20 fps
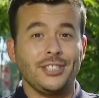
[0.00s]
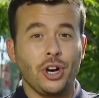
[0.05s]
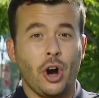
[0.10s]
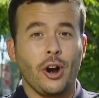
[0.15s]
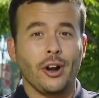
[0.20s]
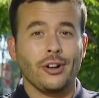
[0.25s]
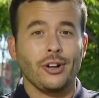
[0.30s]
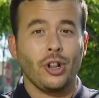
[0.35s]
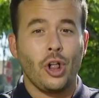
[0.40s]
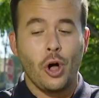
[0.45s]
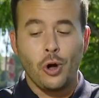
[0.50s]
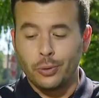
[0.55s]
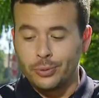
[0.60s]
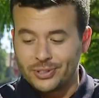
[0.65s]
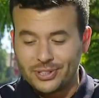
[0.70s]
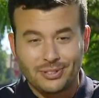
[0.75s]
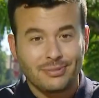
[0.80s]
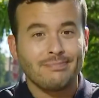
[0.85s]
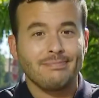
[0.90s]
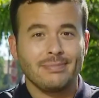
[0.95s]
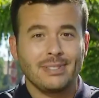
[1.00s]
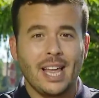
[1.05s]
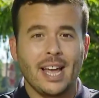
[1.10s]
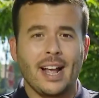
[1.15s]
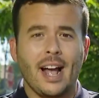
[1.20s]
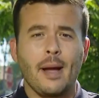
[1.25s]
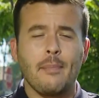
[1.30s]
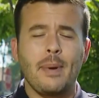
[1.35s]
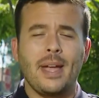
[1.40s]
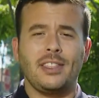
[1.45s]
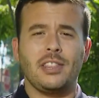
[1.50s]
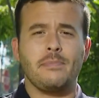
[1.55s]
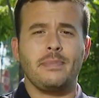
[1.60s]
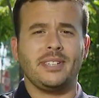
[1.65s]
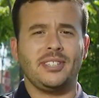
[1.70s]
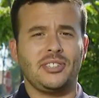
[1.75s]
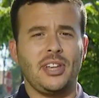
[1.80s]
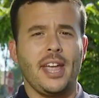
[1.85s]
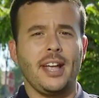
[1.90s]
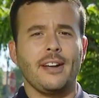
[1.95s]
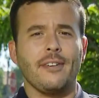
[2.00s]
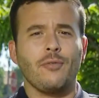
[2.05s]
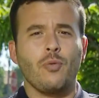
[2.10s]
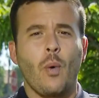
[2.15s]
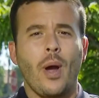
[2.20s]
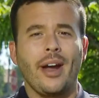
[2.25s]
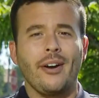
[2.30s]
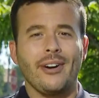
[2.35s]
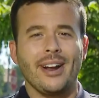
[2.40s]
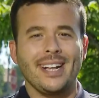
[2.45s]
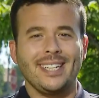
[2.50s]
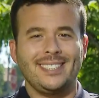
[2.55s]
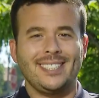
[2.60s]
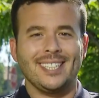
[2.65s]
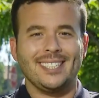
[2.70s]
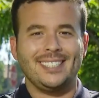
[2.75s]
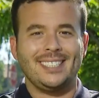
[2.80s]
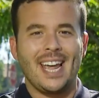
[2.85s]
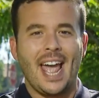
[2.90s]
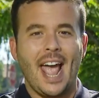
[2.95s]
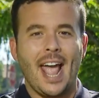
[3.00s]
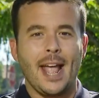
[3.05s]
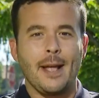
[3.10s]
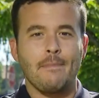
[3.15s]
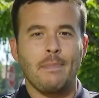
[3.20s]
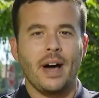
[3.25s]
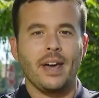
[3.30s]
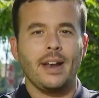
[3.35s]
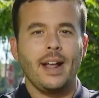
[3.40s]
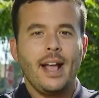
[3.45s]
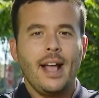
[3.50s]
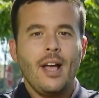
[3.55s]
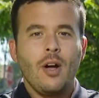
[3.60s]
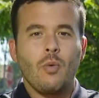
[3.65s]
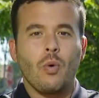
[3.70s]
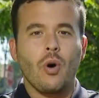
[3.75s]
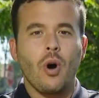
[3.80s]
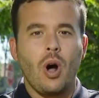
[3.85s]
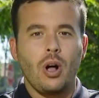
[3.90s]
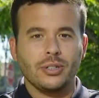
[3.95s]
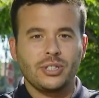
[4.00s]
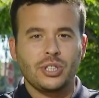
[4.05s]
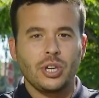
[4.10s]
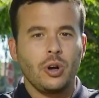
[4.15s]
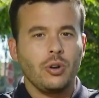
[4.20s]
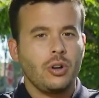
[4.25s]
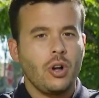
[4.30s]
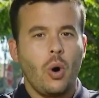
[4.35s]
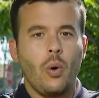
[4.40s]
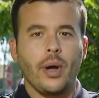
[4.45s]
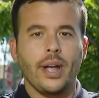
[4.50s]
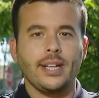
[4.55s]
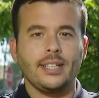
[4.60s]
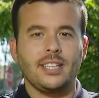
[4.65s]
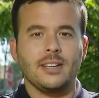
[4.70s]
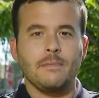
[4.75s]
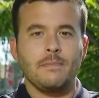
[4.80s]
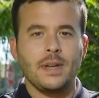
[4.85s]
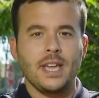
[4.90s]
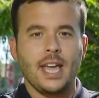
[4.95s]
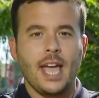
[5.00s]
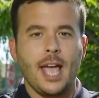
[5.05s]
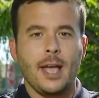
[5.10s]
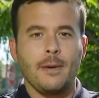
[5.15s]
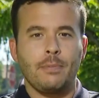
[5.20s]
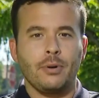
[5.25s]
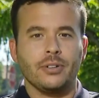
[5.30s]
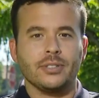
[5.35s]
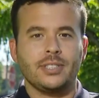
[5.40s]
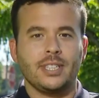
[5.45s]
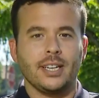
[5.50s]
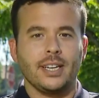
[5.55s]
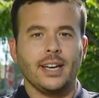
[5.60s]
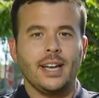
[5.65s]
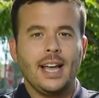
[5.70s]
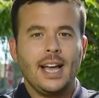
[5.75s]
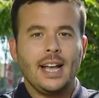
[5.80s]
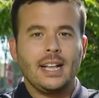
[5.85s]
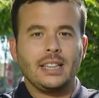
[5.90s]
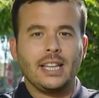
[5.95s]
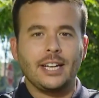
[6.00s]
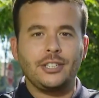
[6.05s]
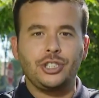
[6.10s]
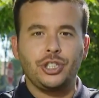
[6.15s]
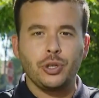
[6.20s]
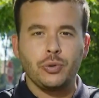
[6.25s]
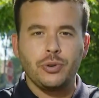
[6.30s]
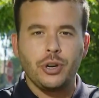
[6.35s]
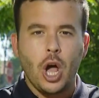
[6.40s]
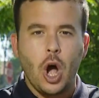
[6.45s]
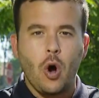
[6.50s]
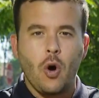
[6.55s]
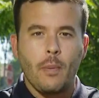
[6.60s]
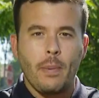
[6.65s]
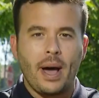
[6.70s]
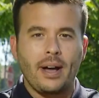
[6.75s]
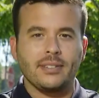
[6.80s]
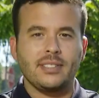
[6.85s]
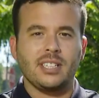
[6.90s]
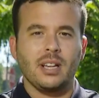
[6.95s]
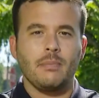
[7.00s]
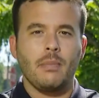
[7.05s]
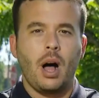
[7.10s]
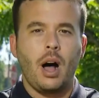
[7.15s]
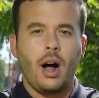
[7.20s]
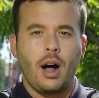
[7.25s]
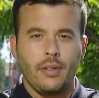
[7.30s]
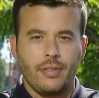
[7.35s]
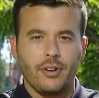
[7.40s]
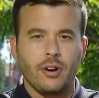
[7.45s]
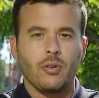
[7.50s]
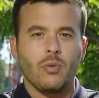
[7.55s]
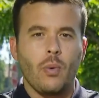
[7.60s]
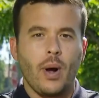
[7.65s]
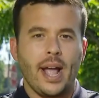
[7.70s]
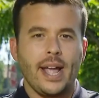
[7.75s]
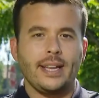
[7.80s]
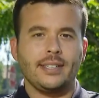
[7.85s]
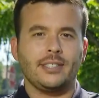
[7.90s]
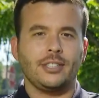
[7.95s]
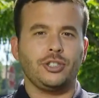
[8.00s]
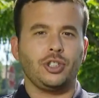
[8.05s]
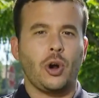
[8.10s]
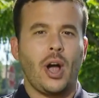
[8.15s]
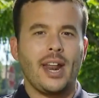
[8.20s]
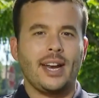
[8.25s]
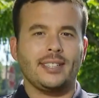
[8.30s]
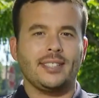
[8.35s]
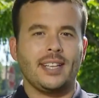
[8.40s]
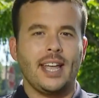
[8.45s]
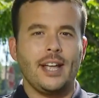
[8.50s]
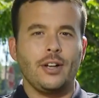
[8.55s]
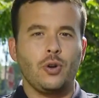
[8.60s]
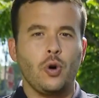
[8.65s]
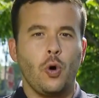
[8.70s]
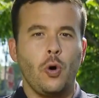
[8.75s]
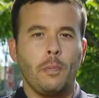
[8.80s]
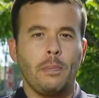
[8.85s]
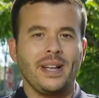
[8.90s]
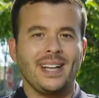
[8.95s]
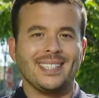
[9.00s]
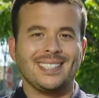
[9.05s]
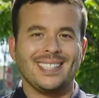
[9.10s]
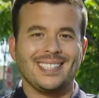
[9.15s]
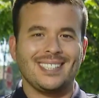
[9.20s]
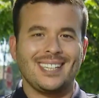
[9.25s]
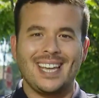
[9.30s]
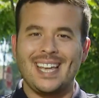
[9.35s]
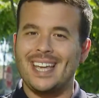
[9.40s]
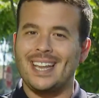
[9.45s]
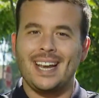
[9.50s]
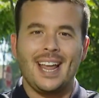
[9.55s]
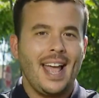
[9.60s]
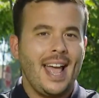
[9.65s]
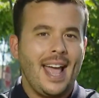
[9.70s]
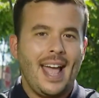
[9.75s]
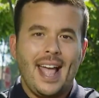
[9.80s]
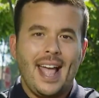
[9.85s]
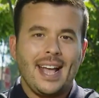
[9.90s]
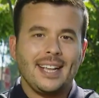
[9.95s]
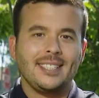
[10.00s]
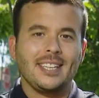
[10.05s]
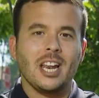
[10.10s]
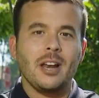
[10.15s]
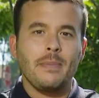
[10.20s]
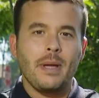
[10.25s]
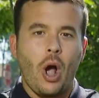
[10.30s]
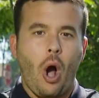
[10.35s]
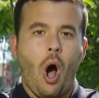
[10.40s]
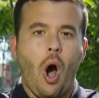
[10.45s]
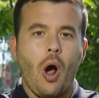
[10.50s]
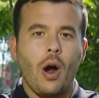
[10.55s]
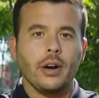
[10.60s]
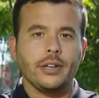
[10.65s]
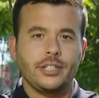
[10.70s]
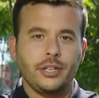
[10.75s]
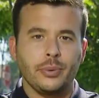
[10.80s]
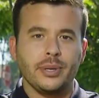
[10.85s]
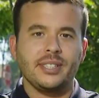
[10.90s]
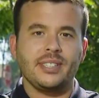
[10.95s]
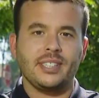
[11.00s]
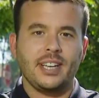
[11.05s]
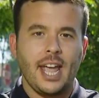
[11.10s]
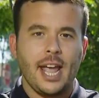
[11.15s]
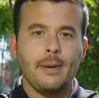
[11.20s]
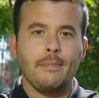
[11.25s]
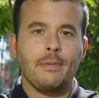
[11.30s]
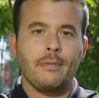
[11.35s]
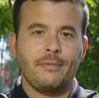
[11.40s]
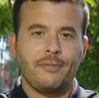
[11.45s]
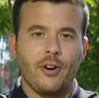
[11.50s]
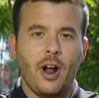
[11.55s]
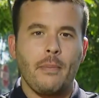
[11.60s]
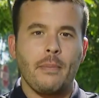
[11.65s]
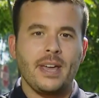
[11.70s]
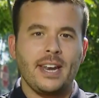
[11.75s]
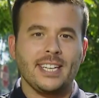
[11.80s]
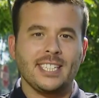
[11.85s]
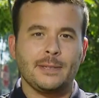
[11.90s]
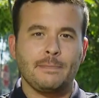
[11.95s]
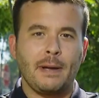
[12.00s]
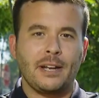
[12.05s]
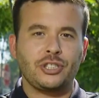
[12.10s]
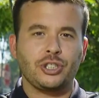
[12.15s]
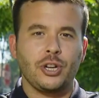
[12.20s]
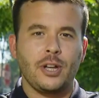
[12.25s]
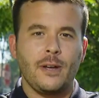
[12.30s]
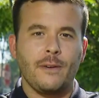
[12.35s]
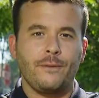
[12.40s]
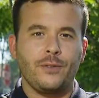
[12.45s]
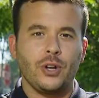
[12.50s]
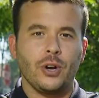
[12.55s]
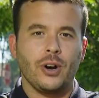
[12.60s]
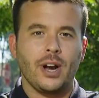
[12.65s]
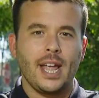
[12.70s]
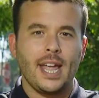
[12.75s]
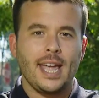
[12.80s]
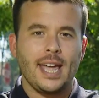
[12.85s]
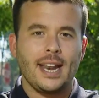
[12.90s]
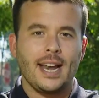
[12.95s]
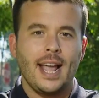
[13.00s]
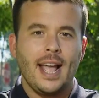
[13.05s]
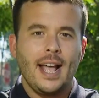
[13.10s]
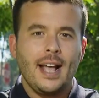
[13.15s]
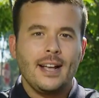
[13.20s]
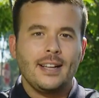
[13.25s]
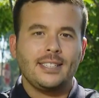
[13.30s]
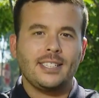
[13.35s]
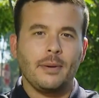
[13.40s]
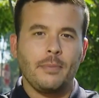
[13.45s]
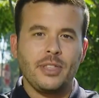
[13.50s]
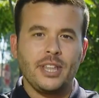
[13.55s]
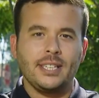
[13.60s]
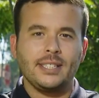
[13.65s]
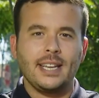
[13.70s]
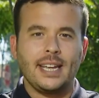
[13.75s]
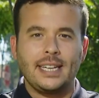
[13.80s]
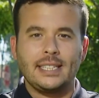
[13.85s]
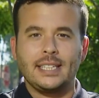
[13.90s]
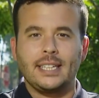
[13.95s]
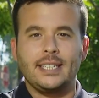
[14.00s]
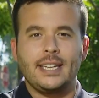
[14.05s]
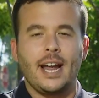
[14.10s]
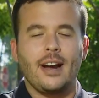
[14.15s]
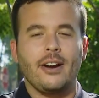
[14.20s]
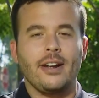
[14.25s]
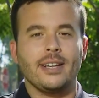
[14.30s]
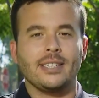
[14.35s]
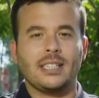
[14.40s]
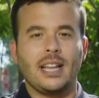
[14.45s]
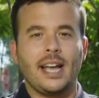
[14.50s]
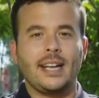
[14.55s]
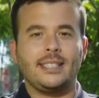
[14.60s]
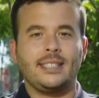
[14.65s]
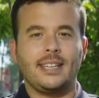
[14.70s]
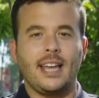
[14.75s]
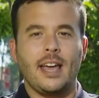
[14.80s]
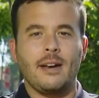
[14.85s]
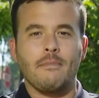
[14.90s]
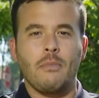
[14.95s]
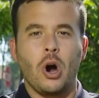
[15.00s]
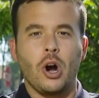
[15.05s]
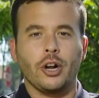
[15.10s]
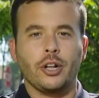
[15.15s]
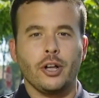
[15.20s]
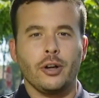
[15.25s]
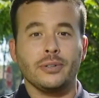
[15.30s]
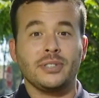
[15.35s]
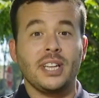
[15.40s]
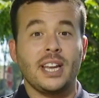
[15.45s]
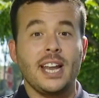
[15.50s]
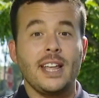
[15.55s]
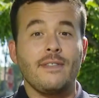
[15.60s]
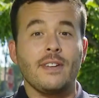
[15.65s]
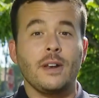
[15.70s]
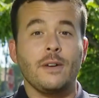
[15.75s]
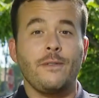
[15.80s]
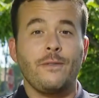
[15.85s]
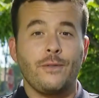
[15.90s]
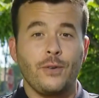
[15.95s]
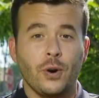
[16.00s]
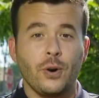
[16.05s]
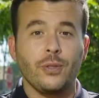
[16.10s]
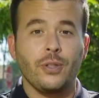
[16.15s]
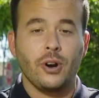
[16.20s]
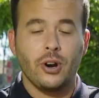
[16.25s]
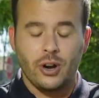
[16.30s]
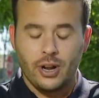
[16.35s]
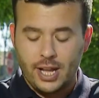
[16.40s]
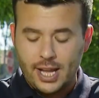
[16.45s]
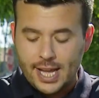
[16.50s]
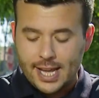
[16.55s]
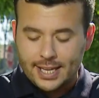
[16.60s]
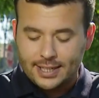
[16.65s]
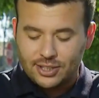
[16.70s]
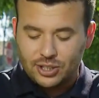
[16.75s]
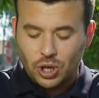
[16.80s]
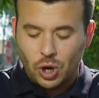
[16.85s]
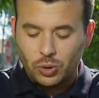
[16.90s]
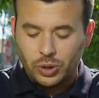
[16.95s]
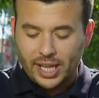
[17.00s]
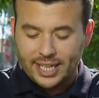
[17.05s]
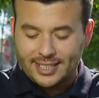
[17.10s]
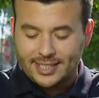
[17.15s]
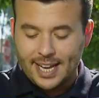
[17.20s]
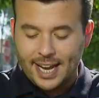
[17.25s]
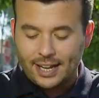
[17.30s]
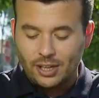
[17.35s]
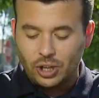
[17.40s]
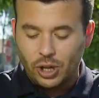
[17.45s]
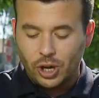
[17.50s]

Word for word: dark clothes like I made the mistake of wearing today. But we're also going to be able to let you know about some other ways to try to stay cool because this heat it's going to be hard to escape from it, especially if you're in some of these inland areas like San Marcos and even further east. So let's take a